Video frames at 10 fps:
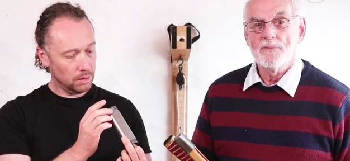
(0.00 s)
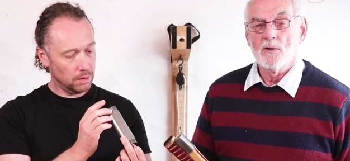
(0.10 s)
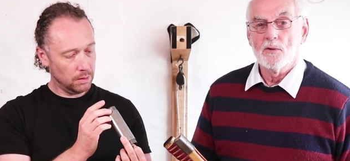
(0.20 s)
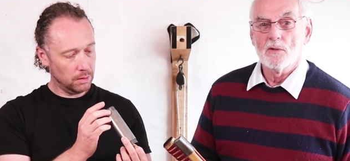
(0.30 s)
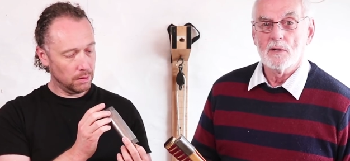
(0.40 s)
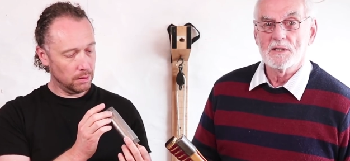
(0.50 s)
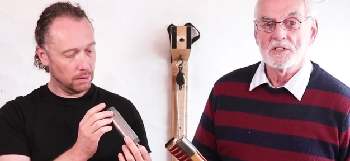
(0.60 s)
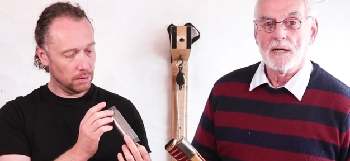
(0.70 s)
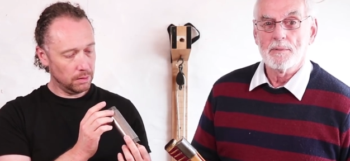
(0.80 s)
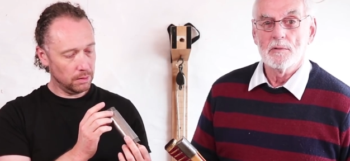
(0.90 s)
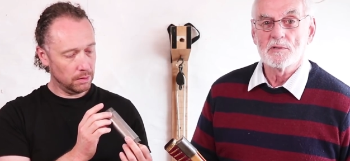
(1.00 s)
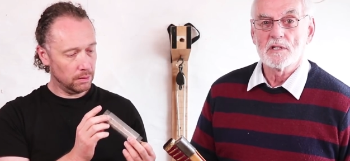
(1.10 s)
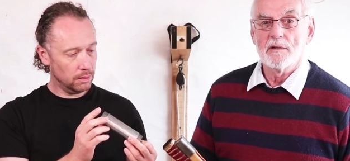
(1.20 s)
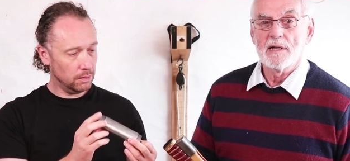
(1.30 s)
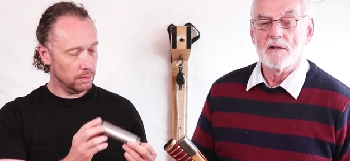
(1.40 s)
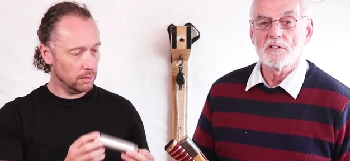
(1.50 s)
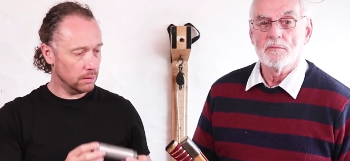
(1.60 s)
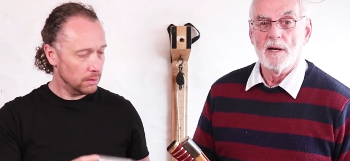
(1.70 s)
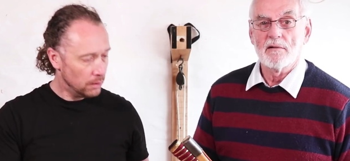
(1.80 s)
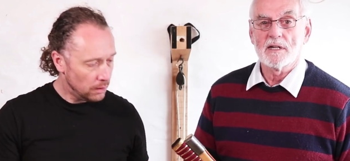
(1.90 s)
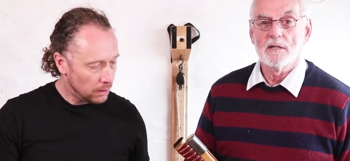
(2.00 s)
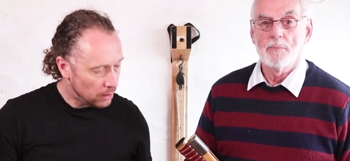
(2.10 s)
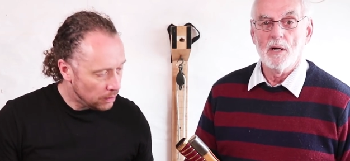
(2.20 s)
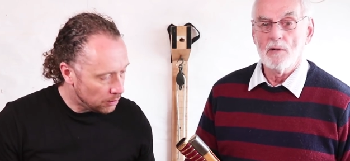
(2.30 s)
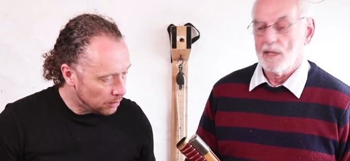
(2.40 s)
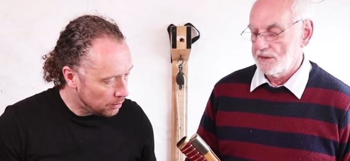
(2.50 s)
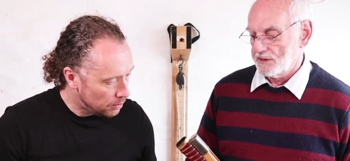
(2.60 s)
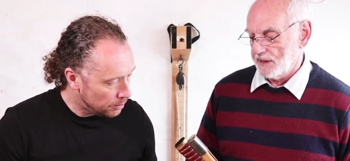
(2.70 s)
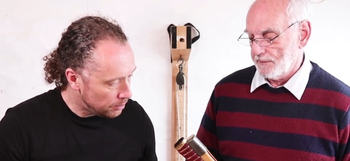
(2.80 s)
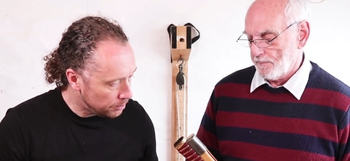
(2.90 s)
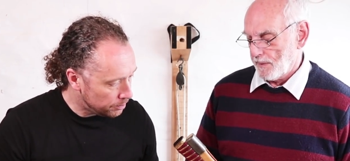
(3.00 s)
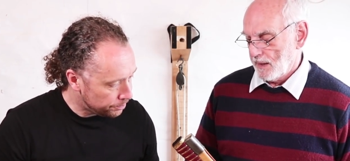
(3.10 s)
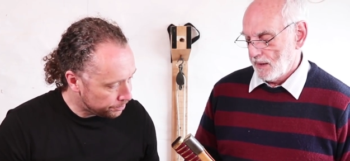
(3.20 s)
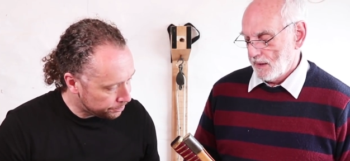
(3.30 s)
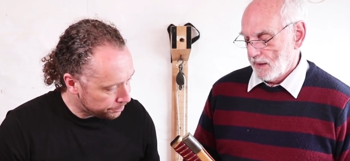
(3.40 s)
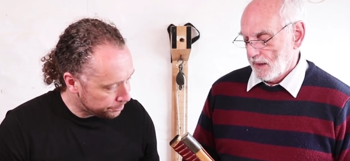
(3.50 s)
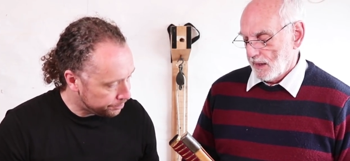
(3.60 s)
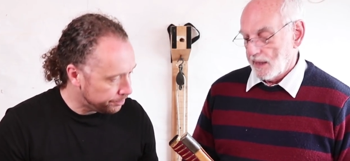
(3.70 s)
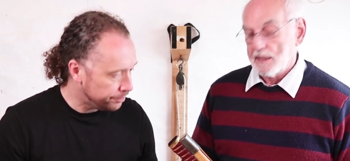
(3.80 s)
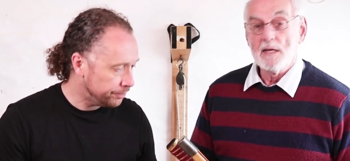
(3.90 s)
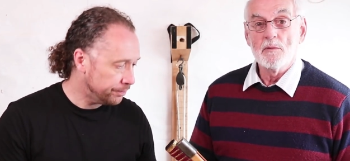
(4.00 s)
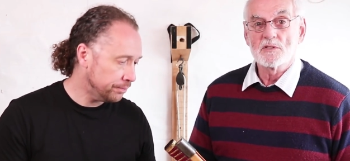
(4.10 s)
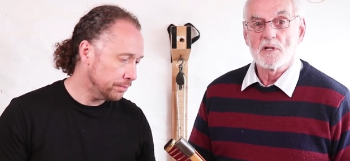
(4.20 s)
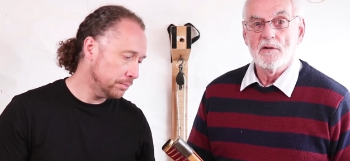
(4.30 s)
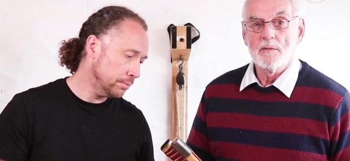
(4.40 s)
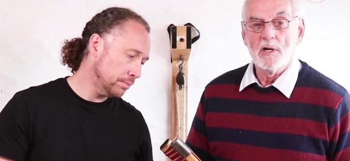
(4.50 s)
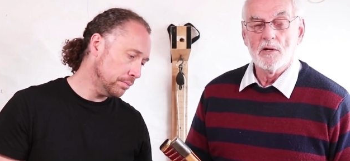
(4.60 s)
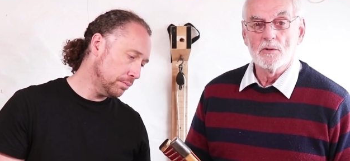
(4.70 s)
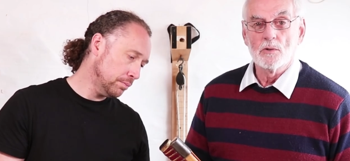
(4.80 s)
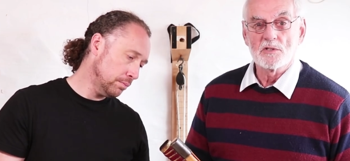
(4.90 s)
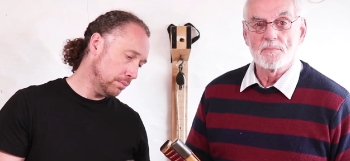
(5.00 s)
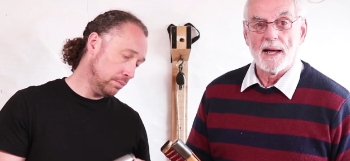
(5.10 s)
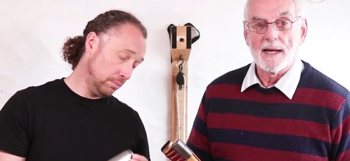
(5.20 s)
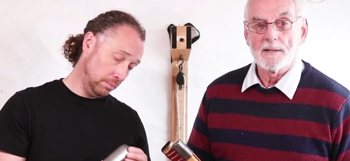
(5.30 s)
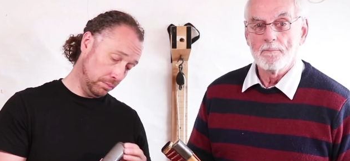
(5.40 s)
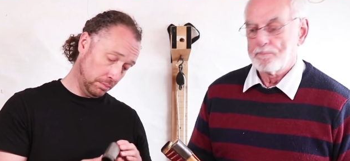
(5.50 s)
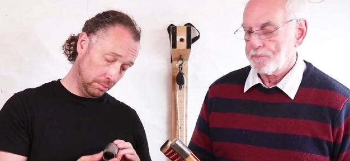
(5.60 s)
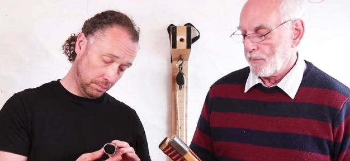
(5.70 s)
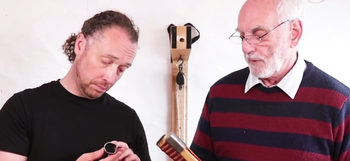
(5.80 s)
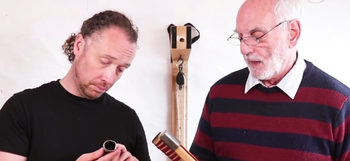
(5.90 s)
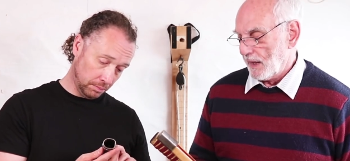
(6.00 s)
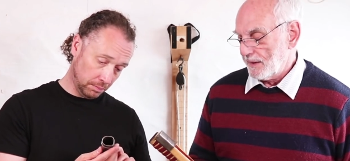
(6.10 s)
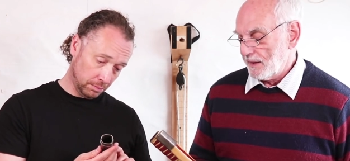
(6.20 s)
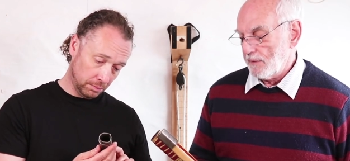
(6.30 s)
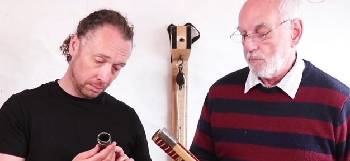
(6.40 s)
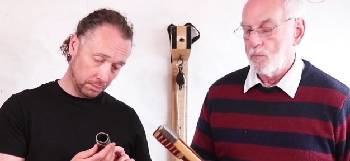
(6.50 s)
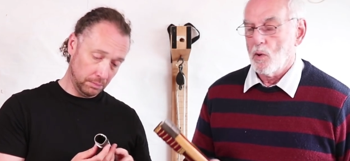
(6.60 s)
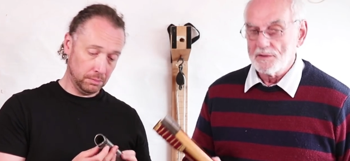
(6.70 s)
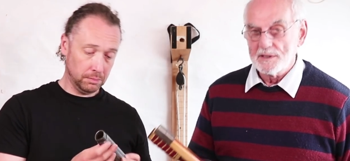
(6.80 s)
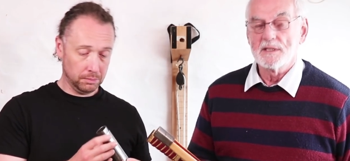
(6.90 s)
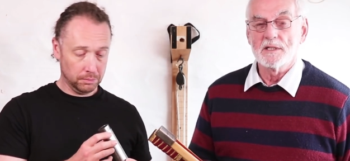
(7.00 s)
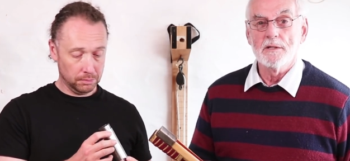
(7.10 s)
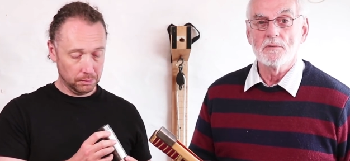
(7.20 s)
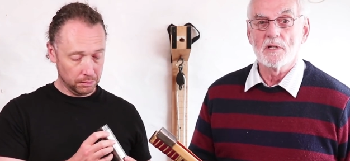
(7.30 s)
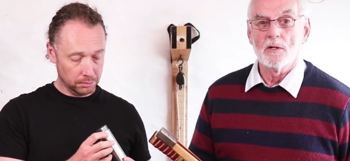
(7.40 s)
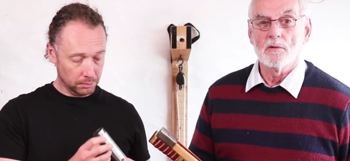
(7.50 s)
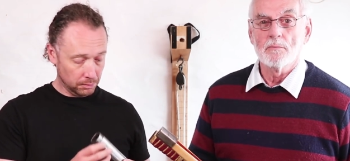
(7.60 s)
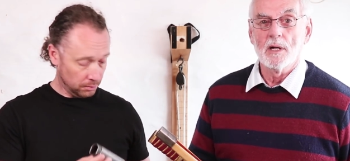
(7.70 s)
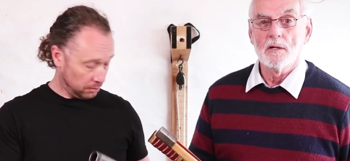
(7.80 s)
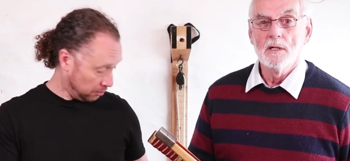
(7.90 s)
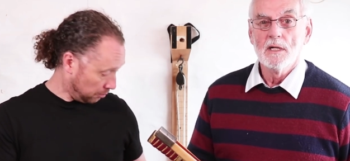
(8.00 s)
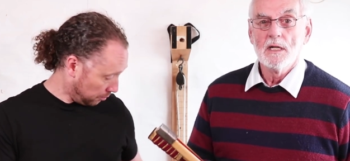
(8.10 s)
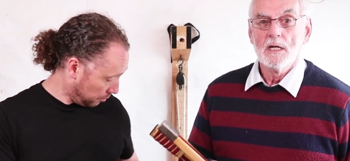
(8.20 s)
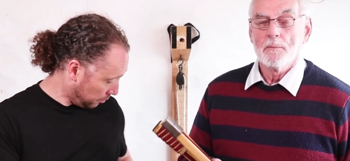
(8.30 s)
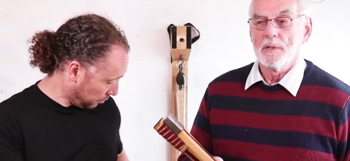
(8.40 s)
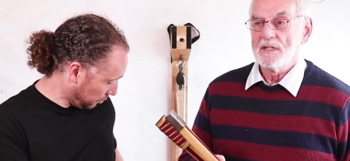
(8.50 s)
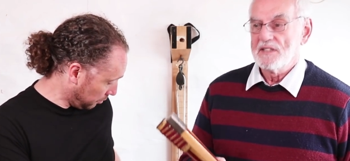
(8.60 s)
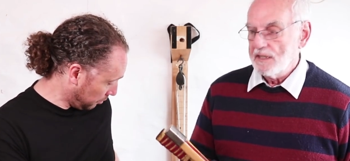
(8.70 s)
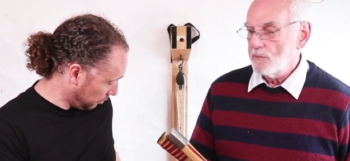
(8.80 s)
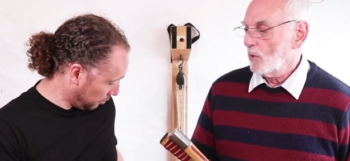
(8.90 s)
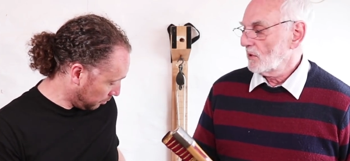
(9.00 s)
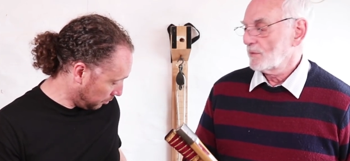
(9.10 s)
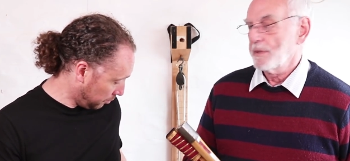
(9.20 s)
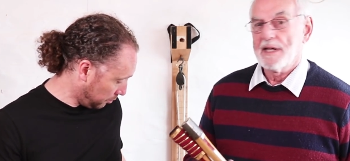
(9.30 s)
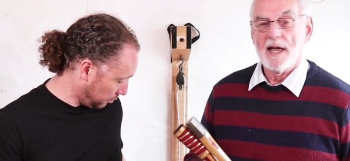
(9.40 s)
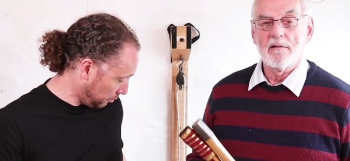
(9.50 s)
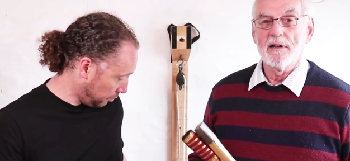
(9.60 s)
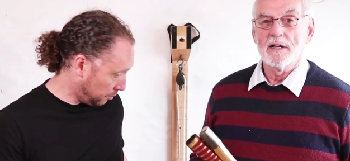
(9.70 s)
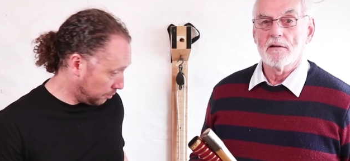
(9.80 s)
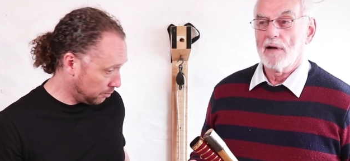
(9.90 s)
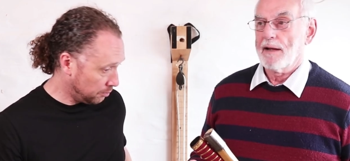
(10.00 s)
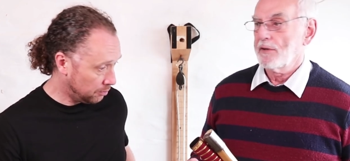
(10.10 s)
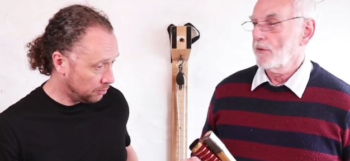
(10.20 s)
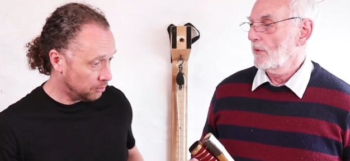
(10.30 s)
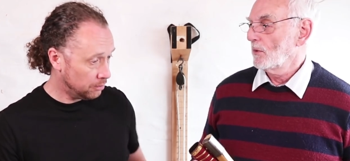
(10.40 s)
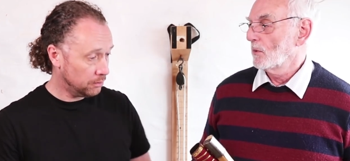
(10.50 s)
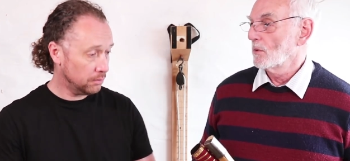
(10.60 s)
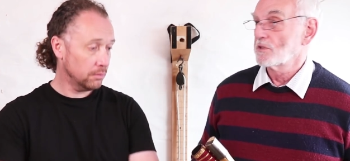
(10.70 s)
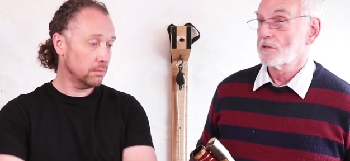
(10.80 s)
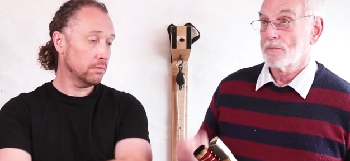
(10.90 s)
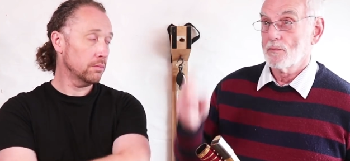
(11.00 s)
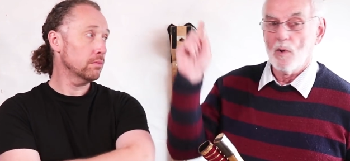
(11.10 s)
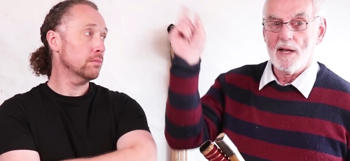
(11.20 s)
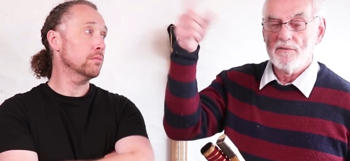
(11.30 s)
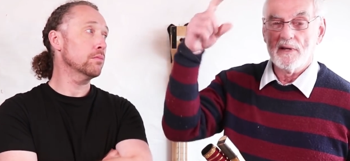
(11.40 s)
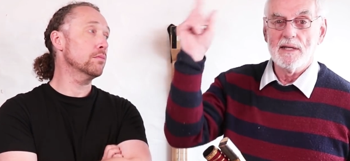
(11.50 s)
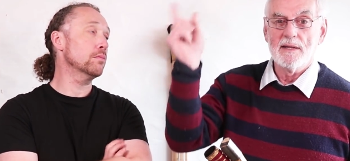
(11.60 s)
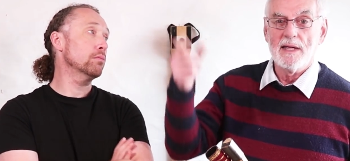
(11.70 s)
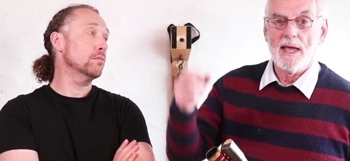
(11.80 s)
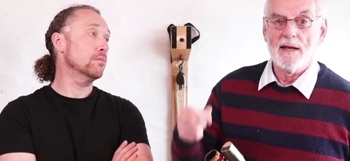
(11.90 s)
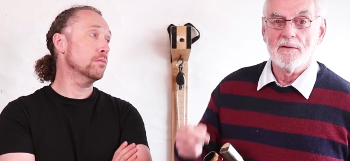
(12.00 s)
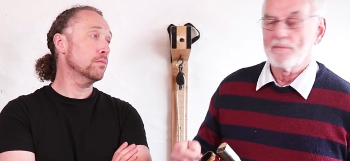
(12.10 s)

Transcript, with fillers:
Speaker 1: for a chap who was going out to America bow hunting, and he was going to be on horseback, and he wanted to use the longbow, but he didn't want to be carrying it around on the horse, waving in the air,